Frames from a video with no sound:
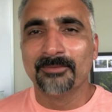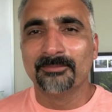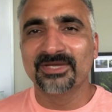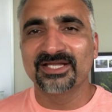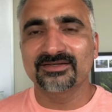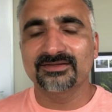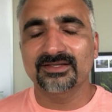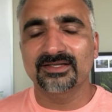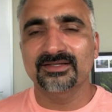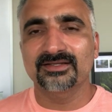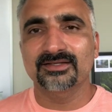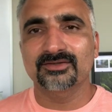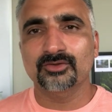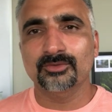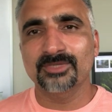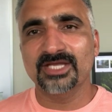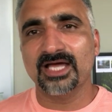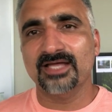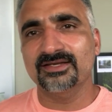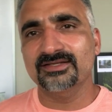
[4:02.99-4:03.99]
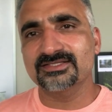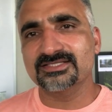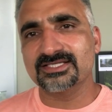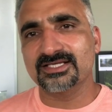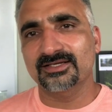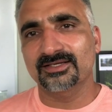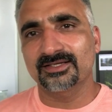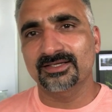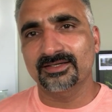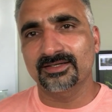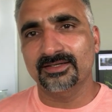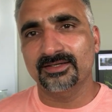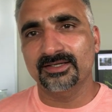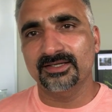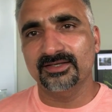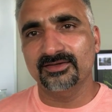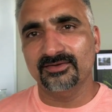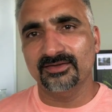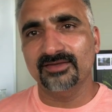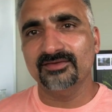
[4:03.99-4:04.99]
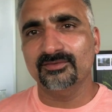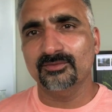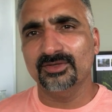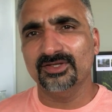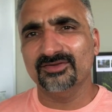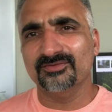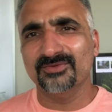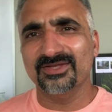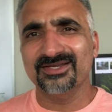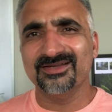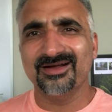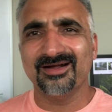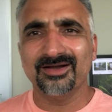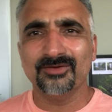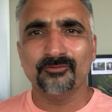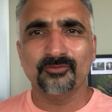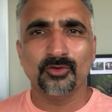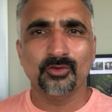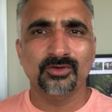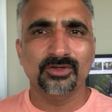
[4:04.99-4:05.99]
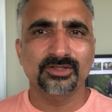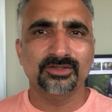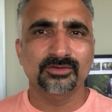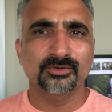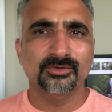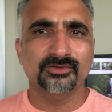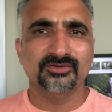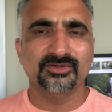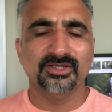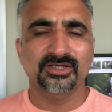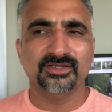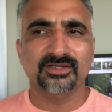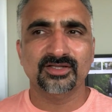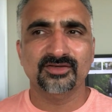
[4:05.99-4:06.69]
But to be honest, it's very hard for those